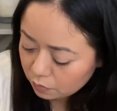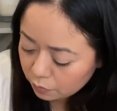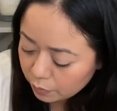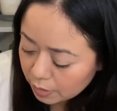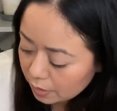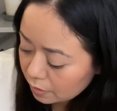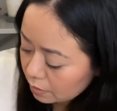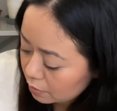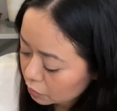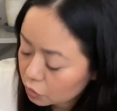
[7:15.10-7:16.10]
with
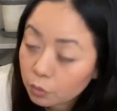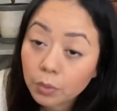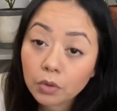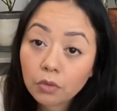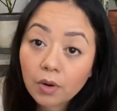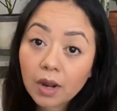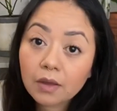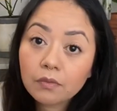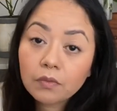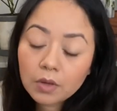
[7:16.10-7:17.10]
Super
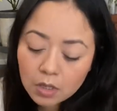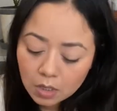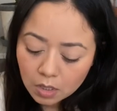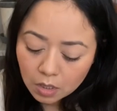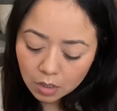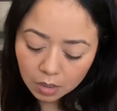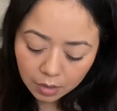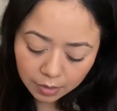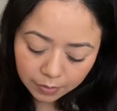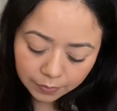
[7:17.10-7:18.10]
Thrive,
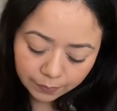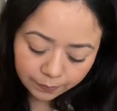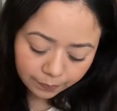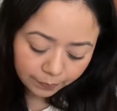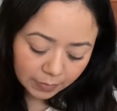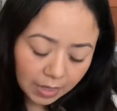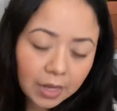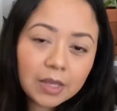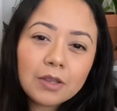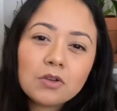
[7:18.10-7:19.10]
I
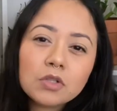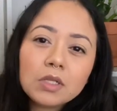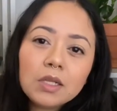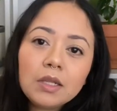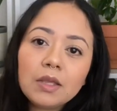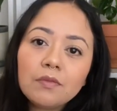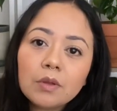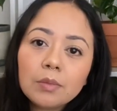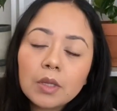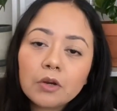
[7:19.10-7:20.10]
usually leave
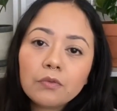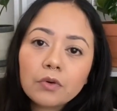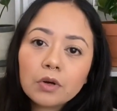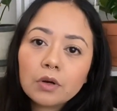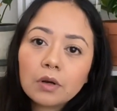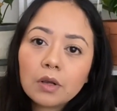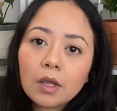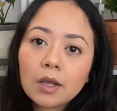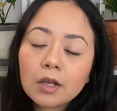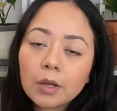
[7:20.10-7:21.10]
them there for
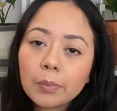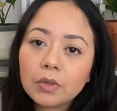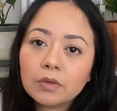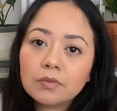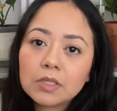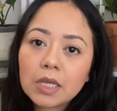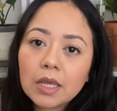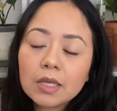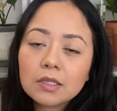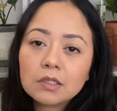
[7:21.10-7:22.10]
a couple of
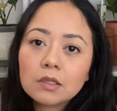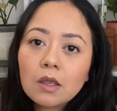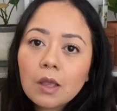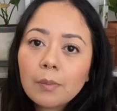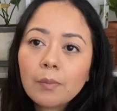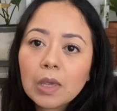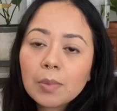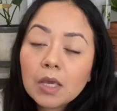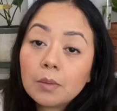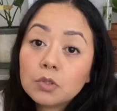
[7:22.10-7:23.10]
days,
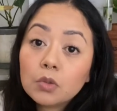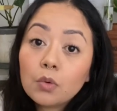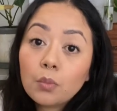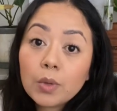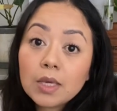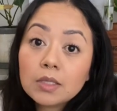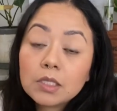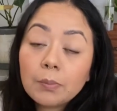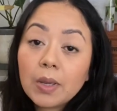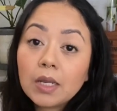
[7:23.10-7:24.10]
maybe up to a week,
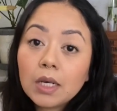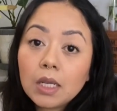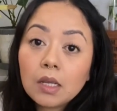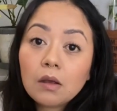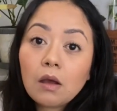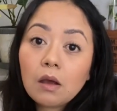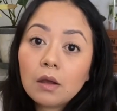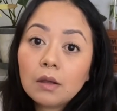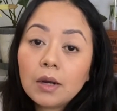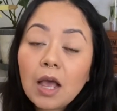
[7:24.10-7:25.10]
depending
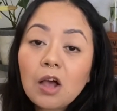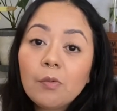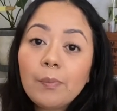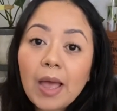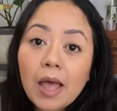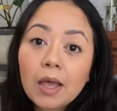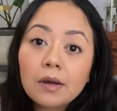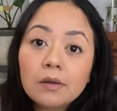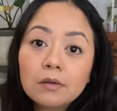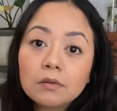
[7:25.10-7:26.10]
on how bad
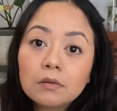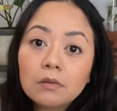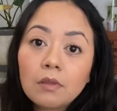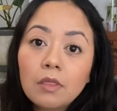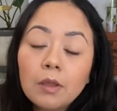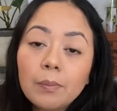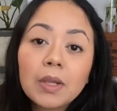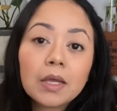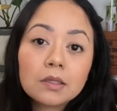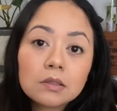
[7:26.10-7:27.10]
the
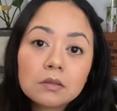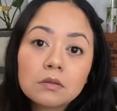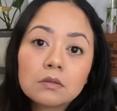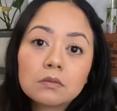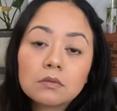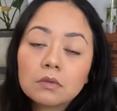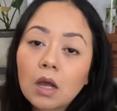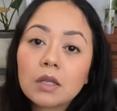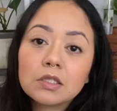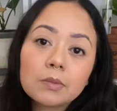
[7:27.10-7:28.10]
plants
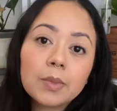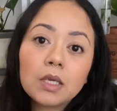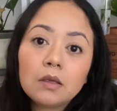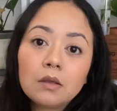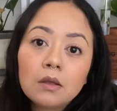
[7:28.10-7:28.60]
got to me.